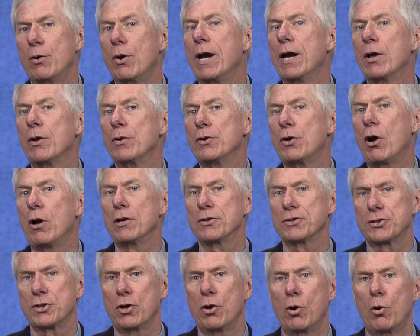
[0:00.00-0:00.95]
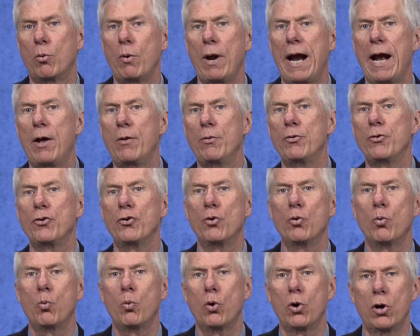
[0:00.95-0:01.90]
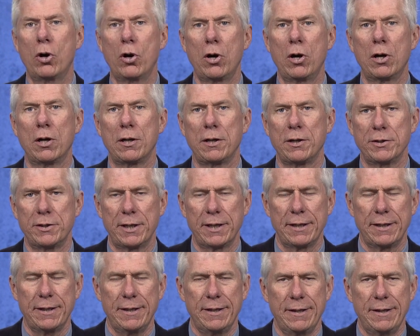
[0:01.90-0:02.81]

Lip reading: held also around the world.